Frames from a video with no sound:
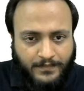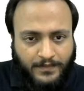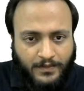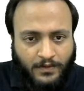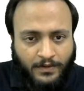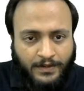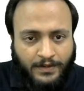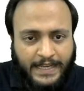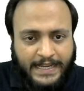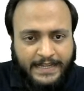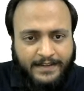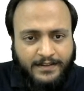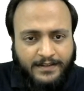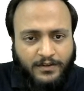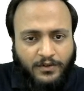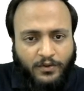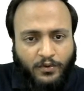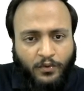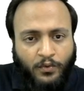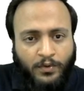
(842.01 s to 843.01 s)
All right,
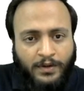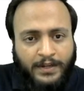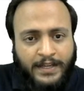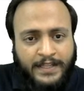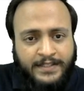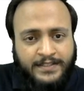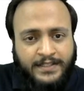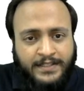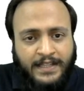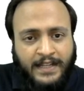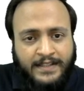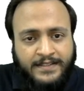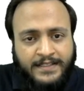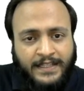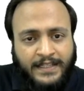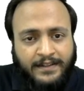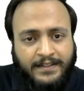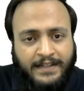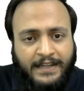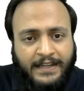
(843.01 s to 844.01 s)
oldest
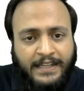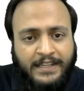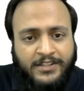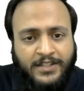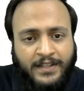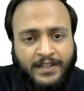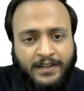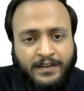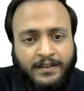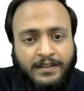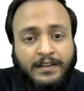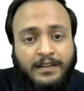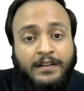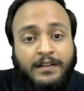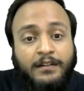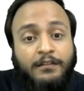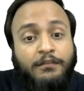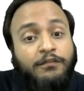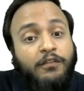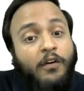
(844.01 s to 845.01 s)
dancing tradition
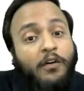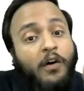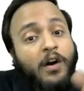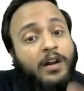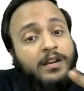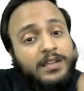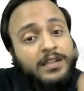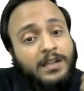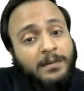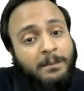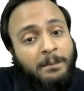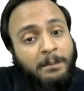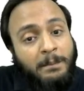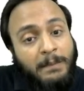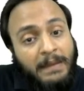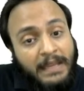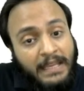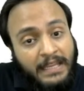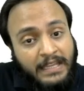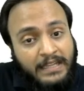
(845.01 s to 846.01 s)
for the
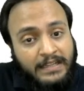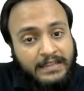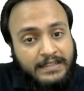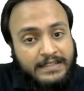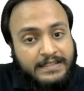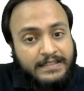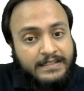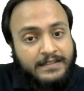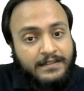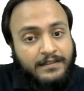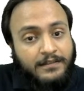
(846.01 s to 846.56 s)
males.